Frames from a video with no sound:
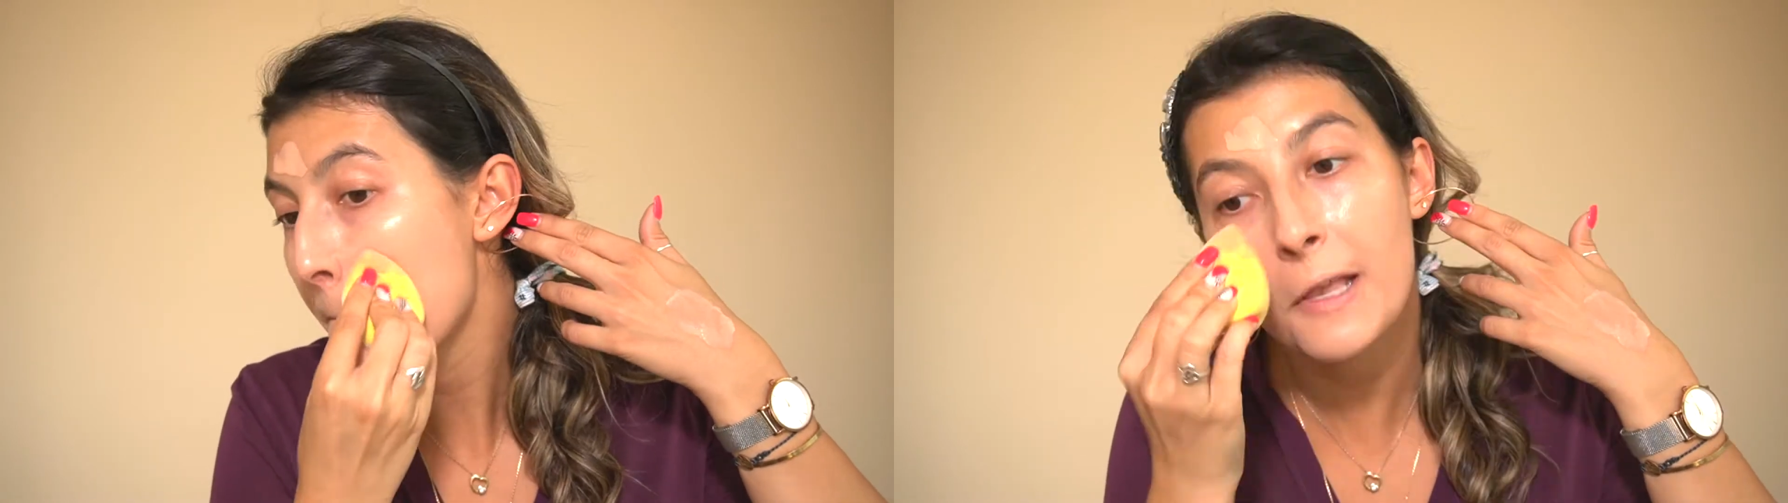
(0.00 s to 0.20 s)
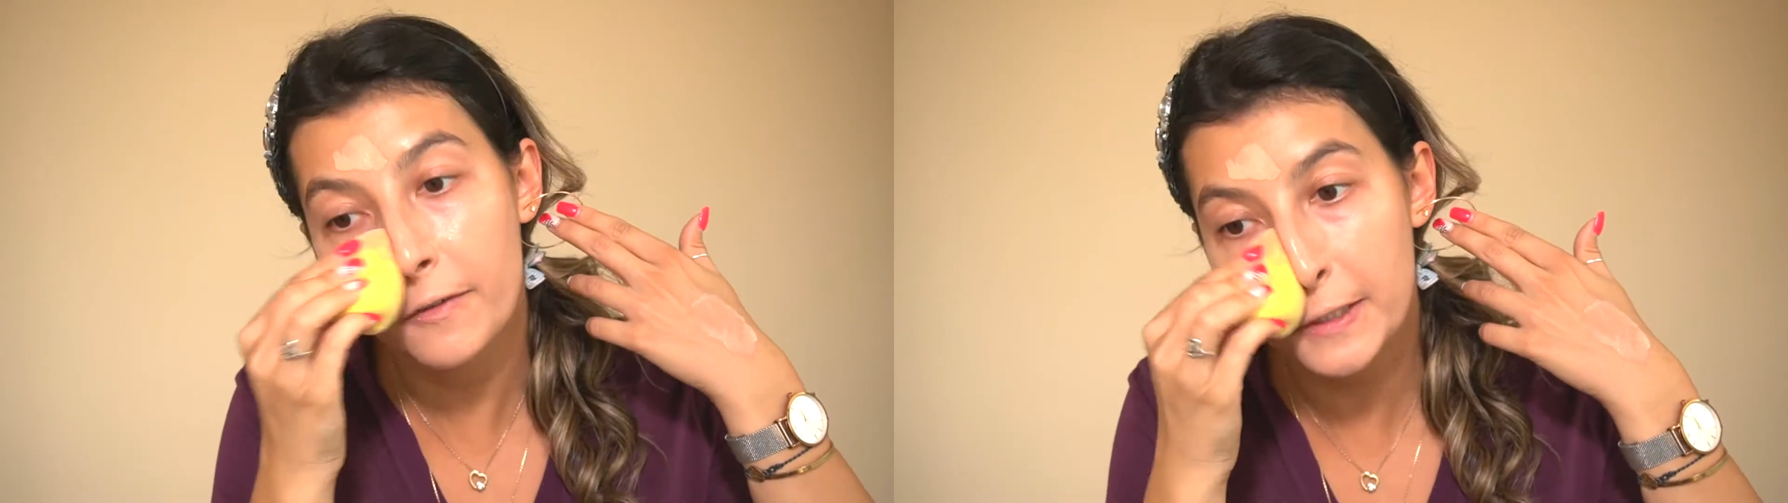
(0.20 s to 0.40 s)

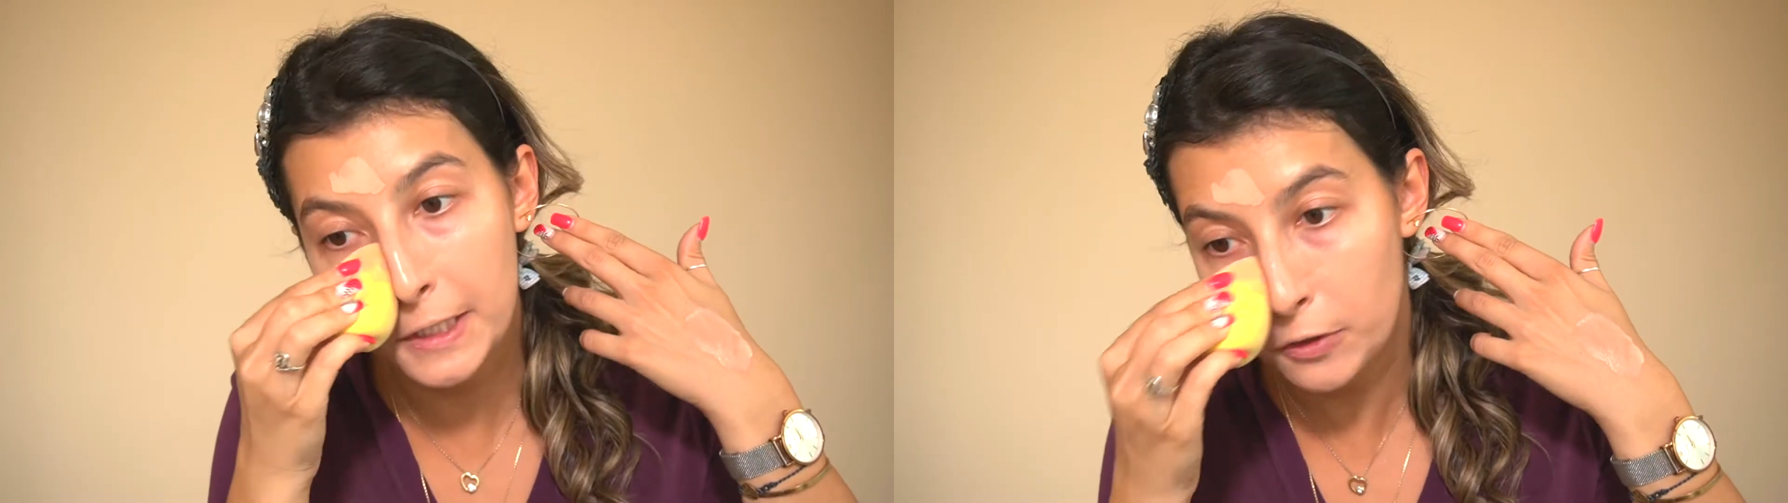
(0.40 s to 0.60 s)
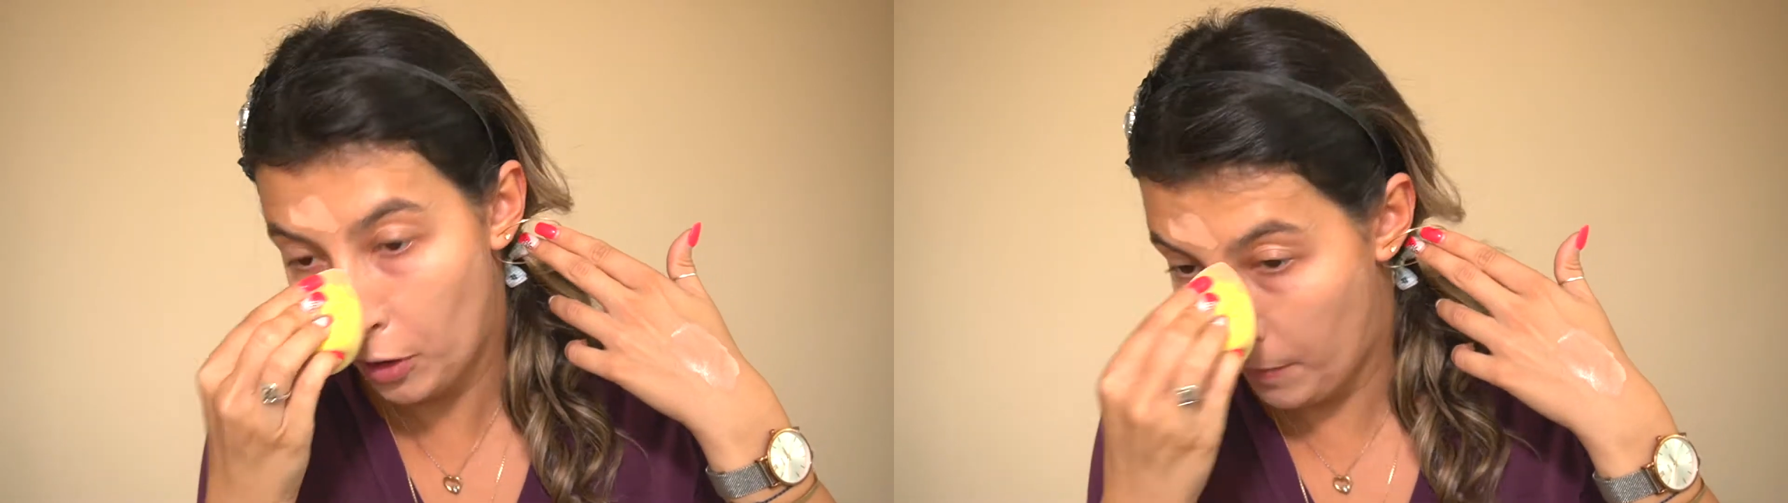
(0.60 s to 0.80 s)
definitely
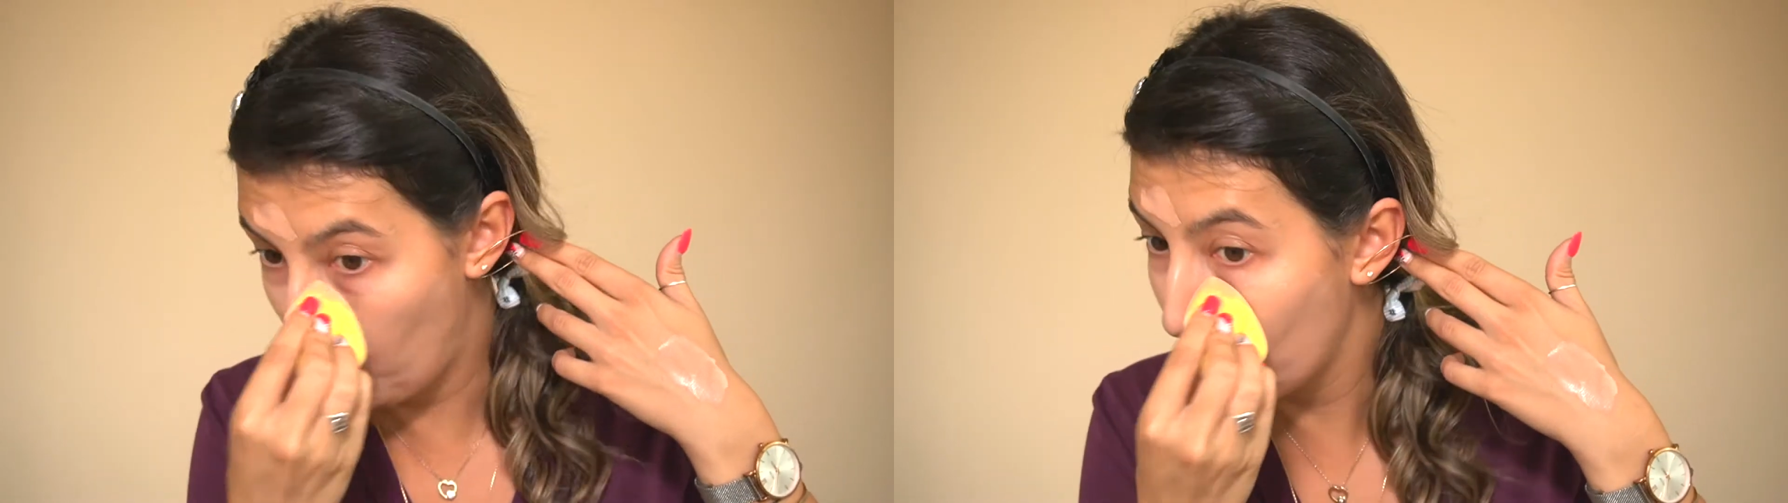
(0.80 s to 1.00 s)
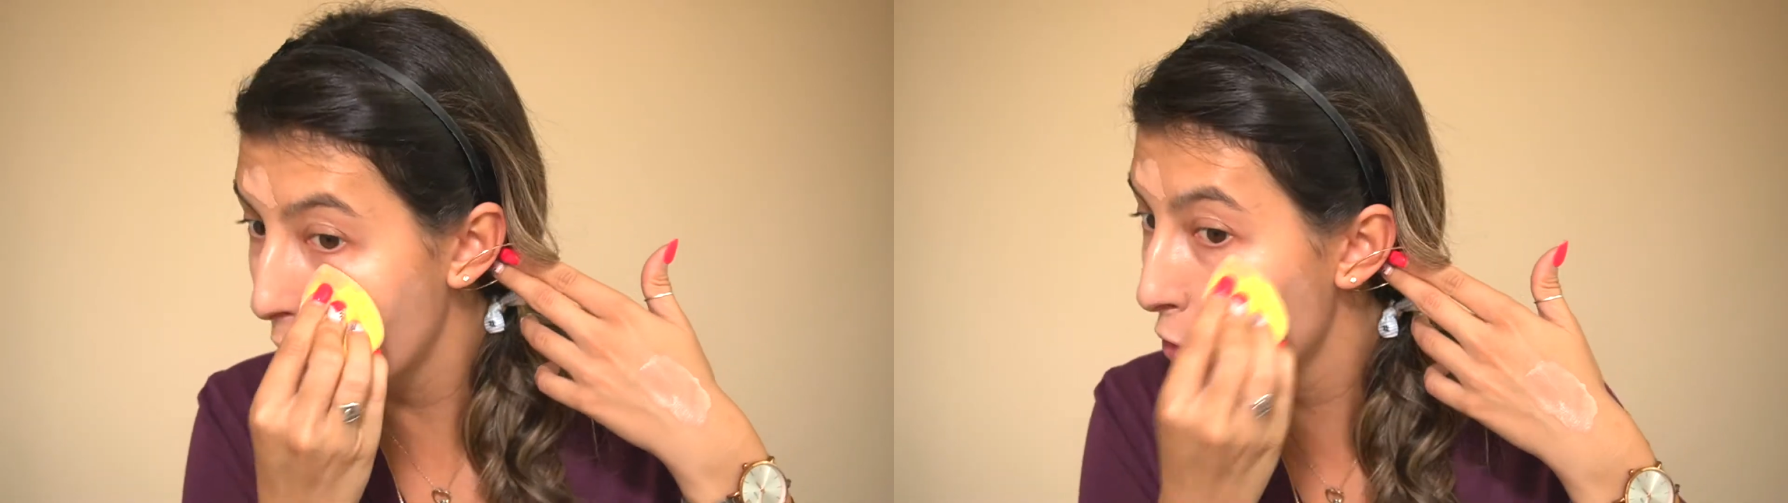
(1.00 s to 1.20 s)
need to come
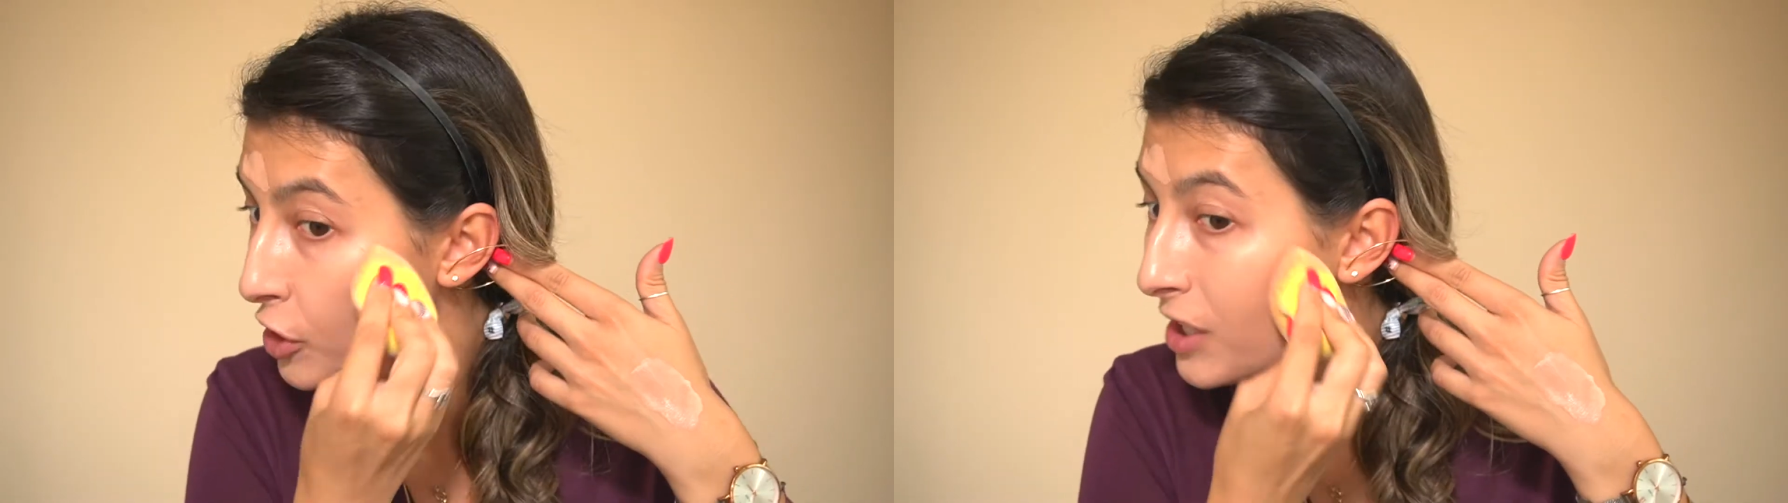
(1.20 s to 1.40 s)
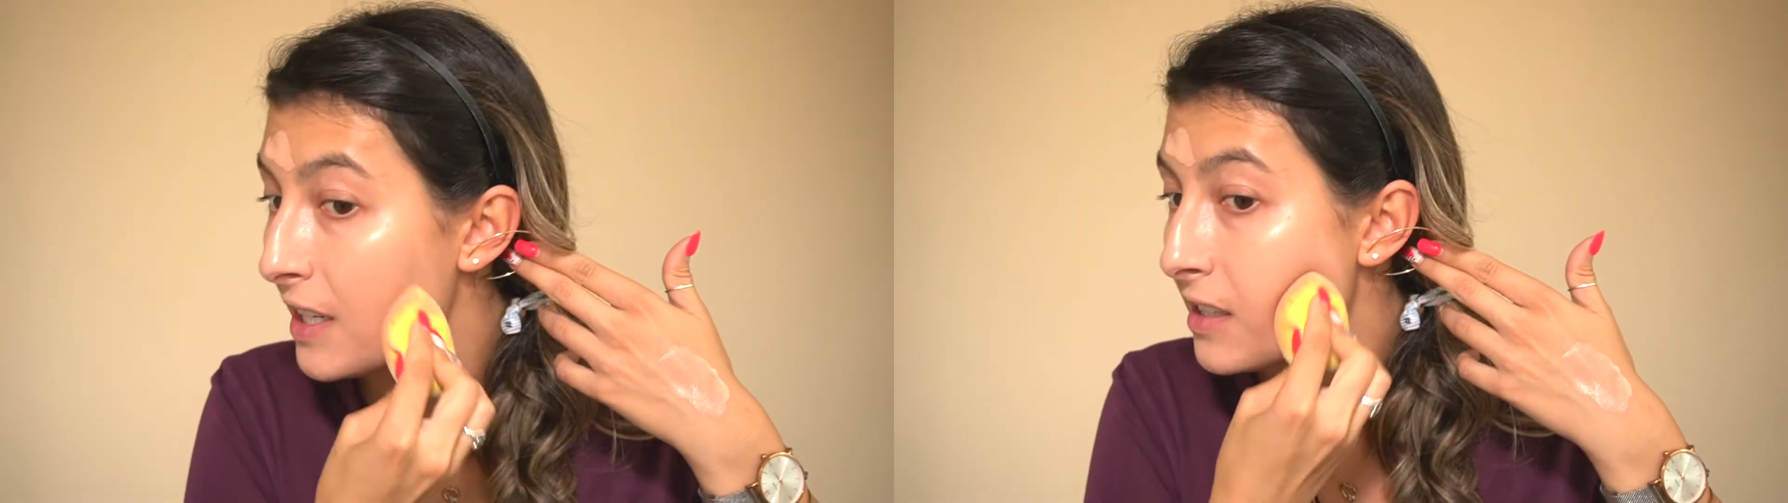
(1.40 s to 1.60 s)
out with more
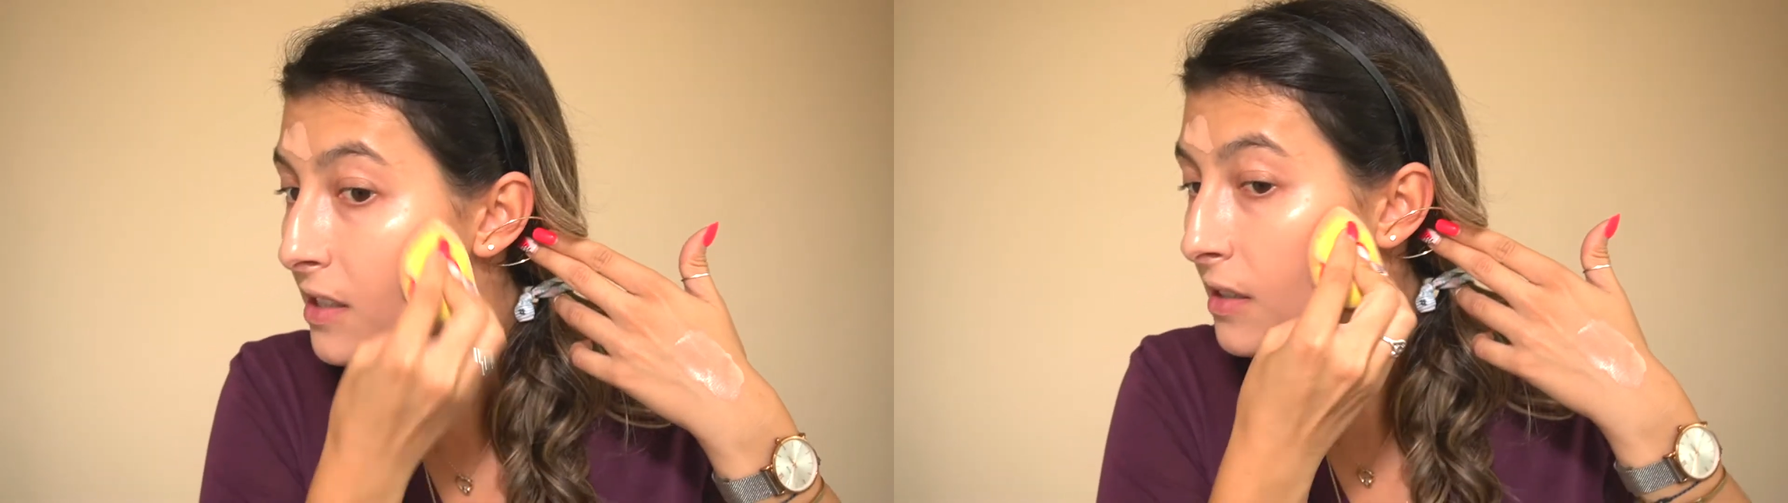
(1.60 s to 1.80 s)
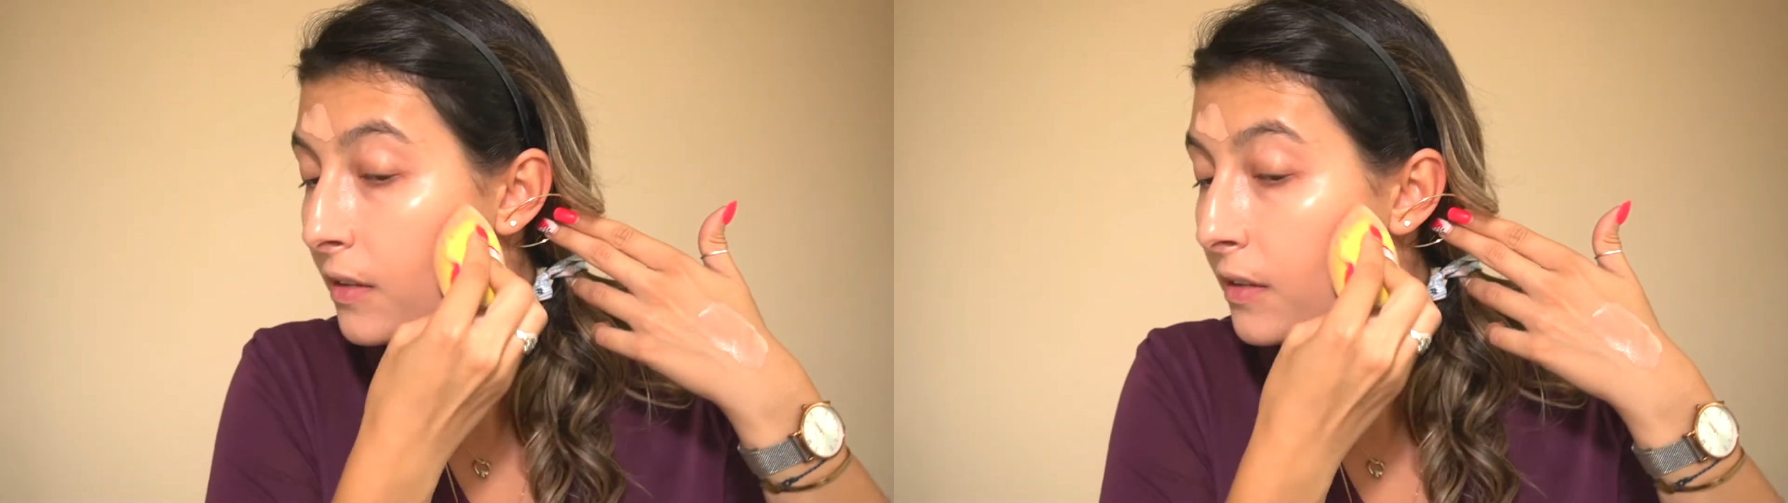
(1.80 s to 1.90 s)
shades.